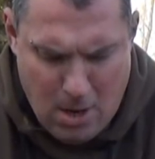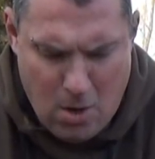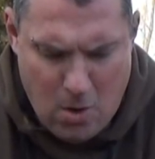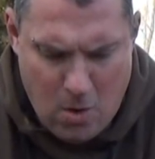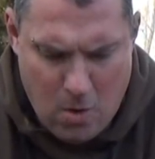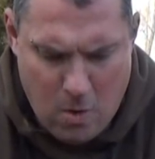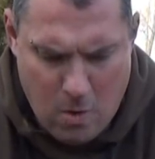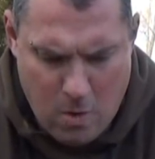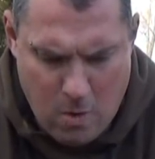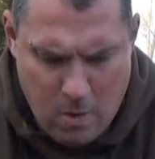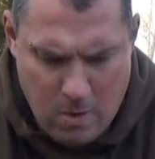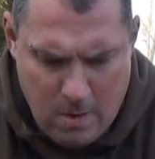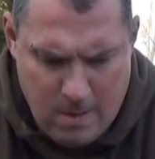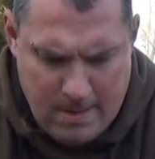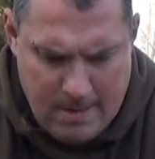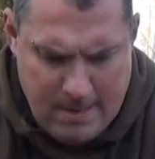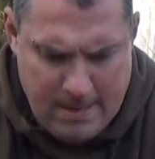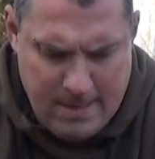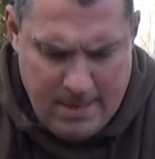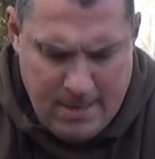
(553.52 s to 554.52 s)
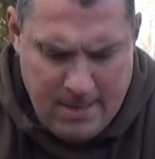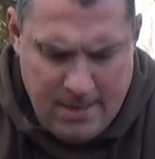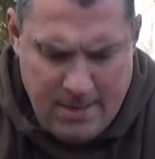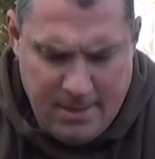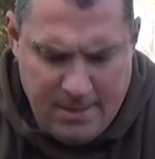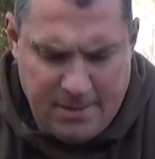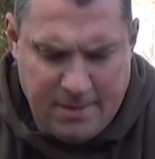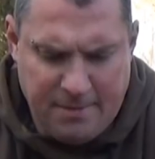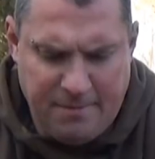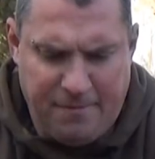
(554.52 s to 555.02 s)
Oh,
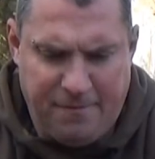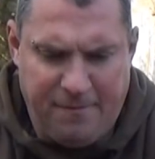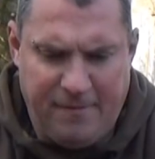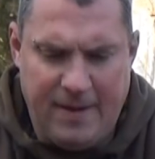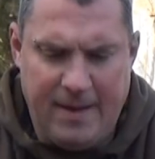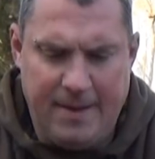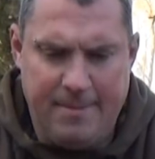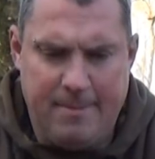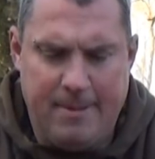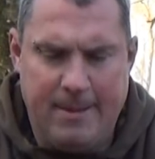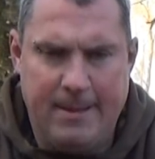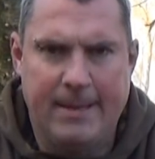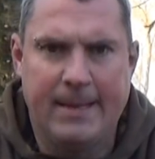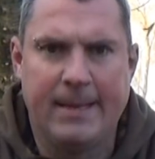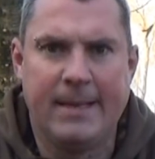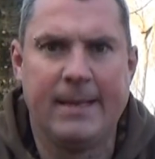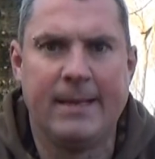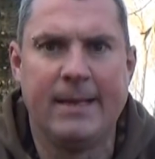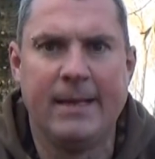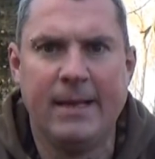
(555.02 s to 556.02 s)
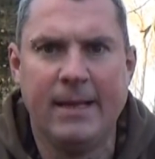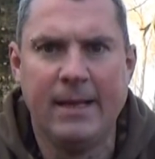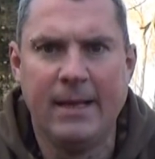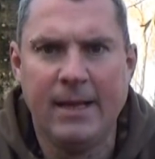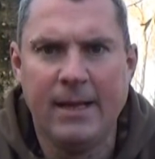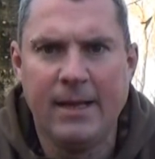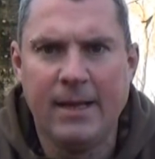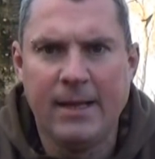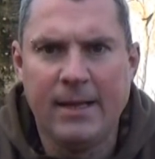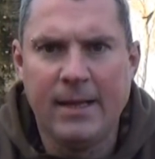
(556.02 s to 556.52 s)
don't flip.
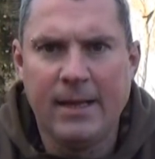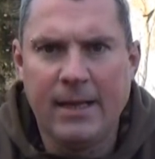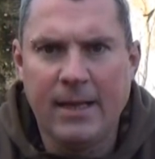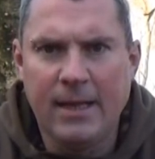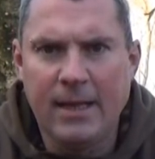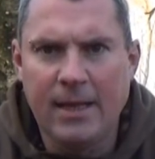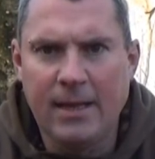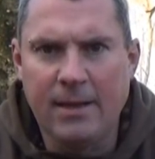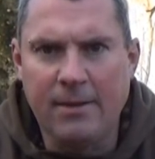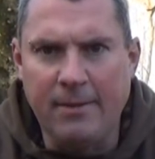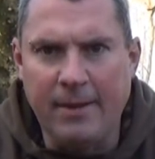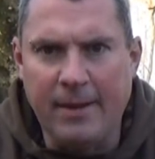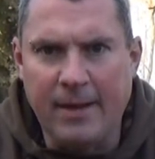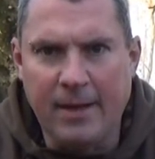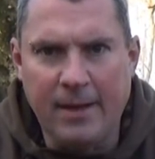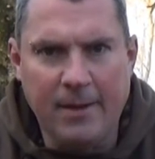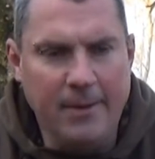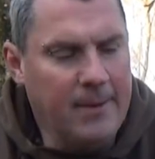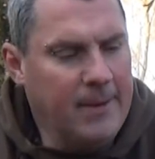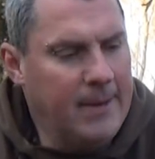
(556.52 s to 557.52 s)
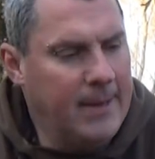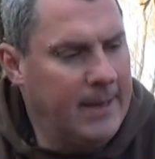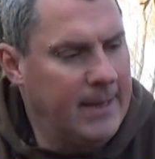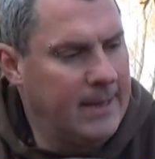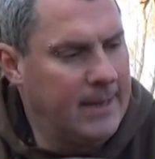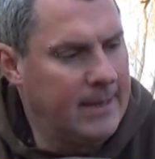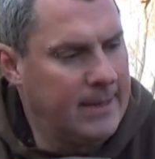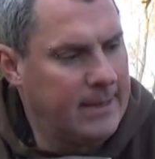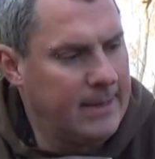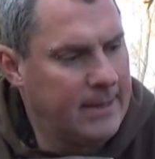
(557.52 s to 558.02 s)
There we go.
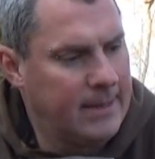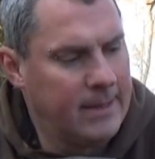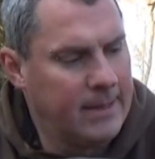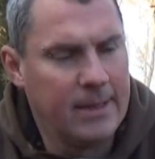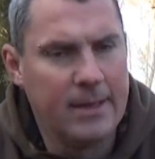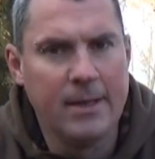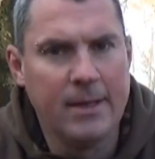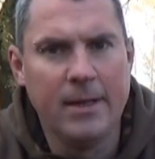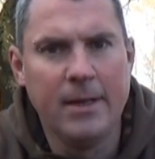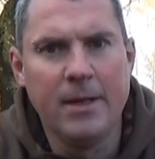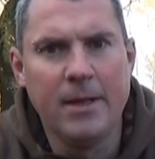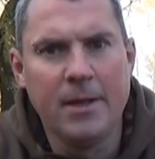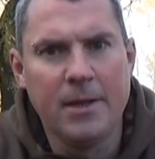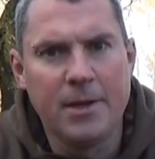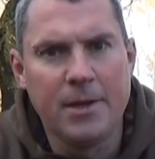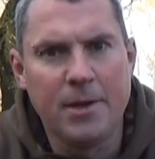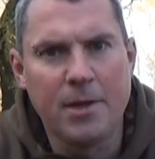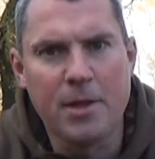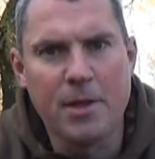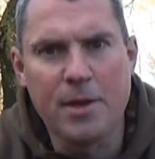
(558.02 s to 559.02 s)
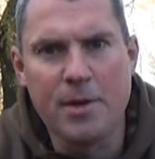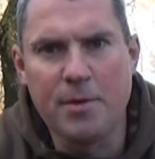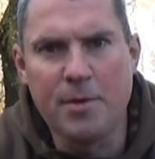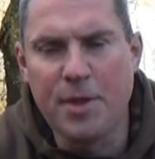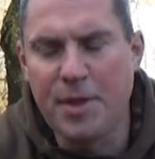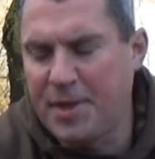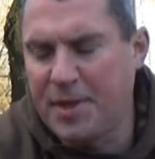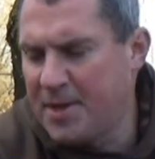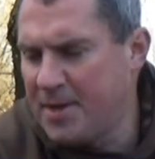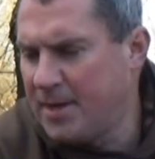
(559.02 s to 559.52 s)
Nice little
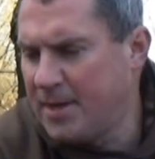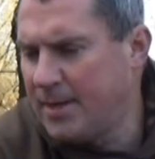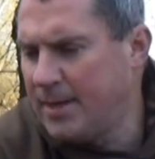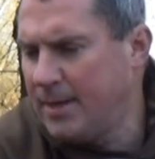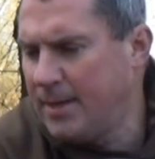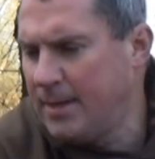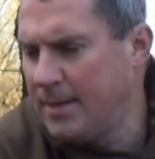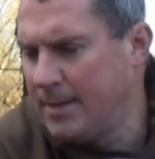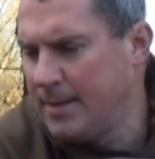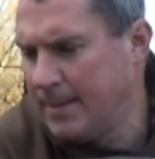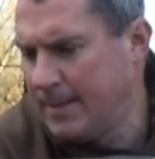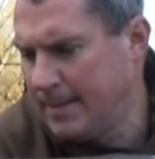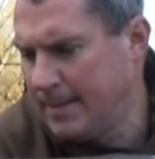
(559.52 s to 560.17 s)
starter.